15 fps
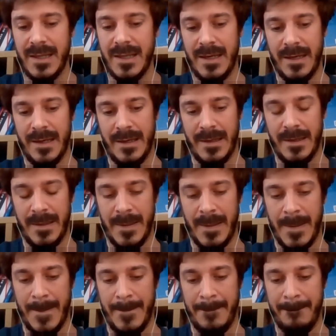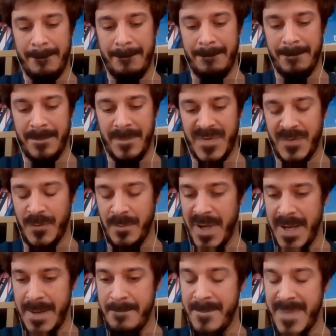So
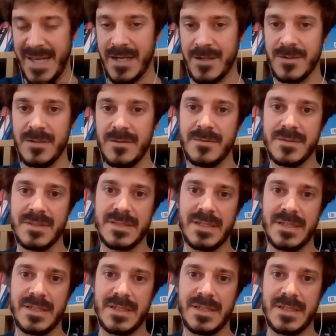my background,